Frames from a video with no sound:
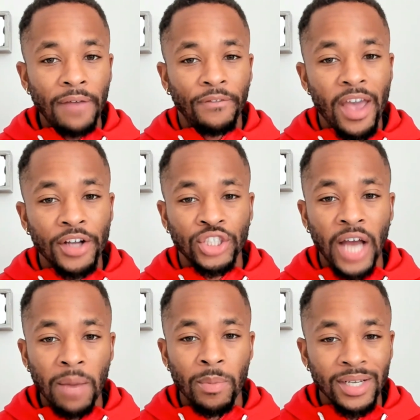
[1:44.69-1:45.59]
Efe
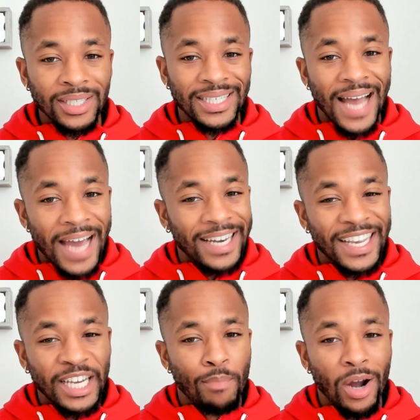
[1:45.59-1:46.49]
Ajogba does not
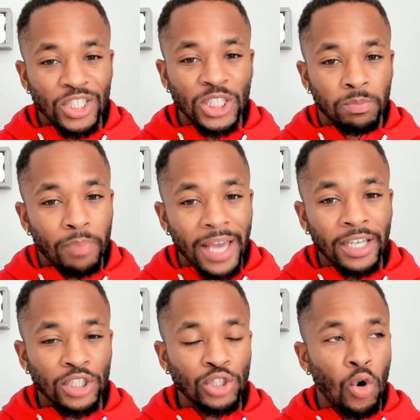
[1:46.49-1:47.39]
need much
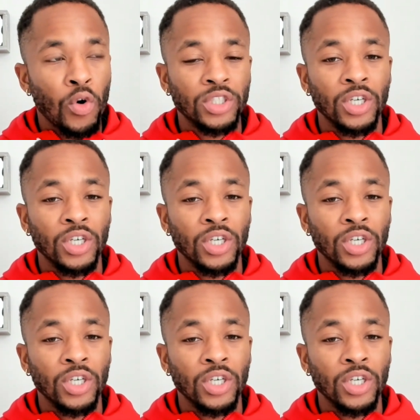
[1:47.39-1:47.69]
space in order